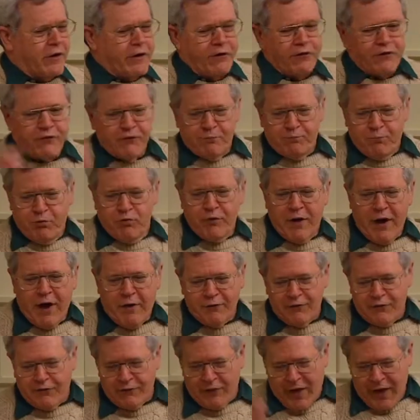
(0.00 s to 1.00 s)
and you spoon
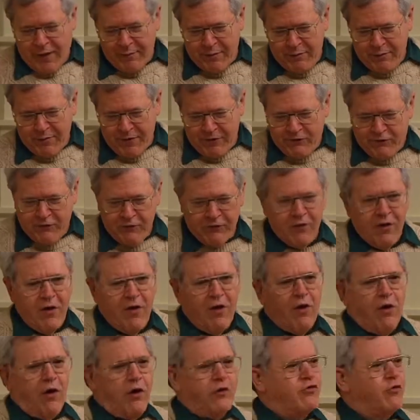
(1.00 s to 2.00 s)
out the slimy pieces
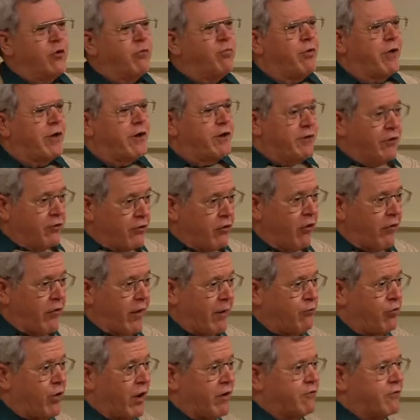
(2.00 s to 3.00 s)
onto a plate, and you call
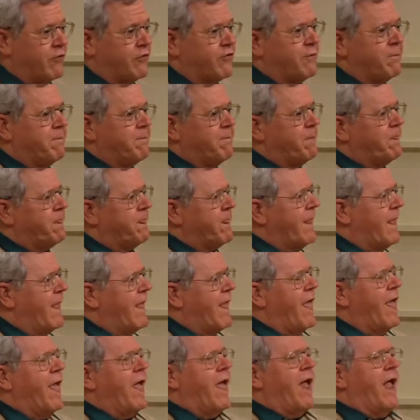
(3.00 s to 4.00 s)
that breakfast.
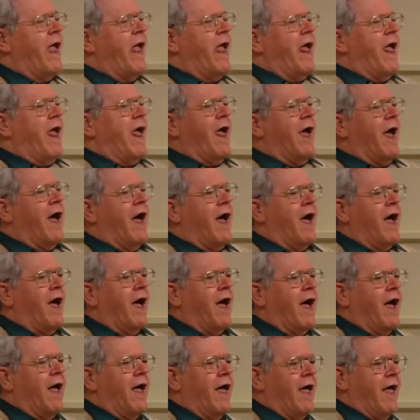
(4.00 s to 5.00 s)

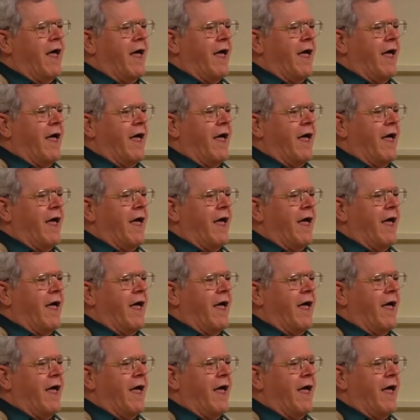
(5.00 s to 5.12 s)
I